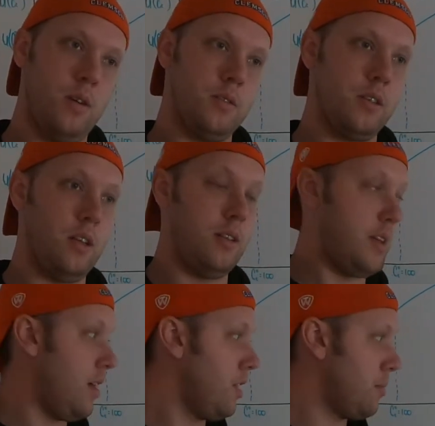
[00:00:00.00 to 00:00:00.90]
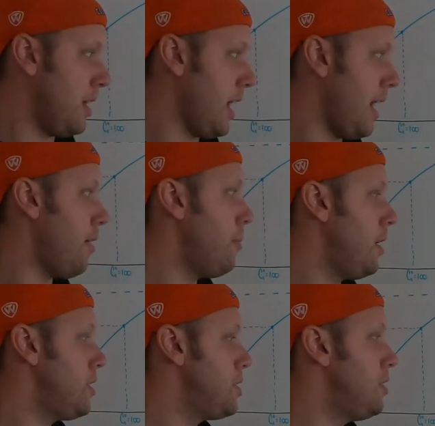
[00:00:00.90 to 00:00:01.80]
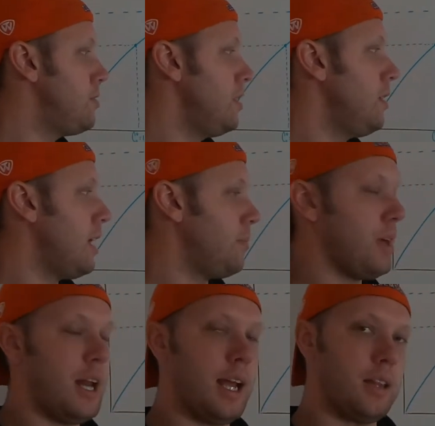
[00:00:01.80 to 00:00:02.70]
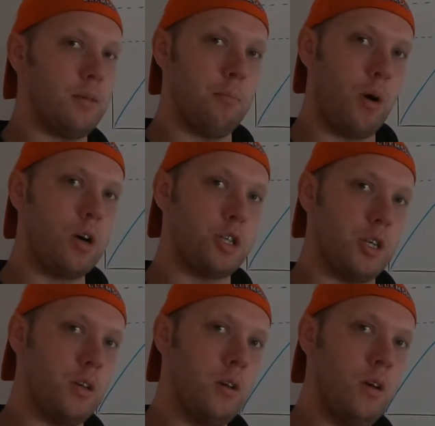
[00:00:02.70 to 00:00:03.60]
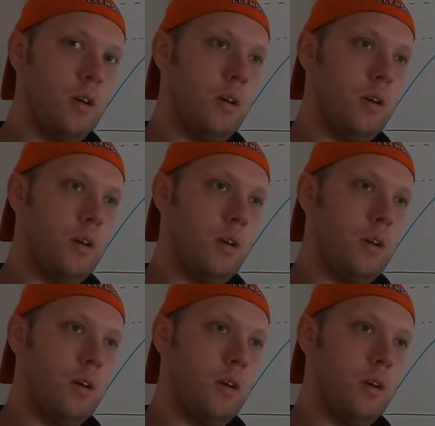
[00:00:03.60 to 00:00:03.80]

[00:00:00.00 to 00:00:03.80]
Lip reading: It's telling me how much utility I'm gaining at the margin